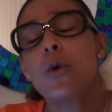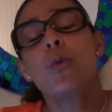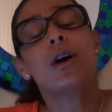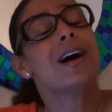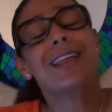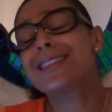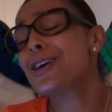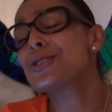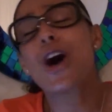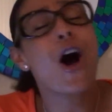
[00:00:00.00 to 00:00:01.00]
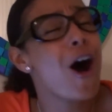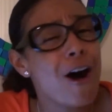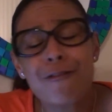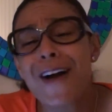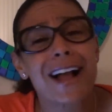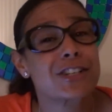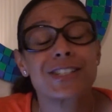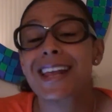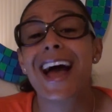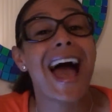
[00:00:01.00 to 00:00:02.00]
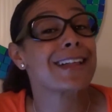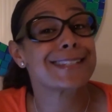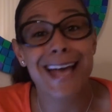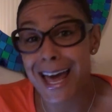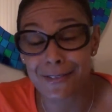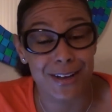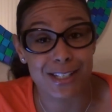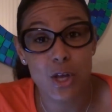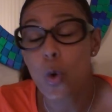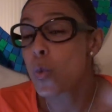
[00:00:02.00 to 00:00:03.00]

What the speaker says: Well, those are all factors that are outside of us.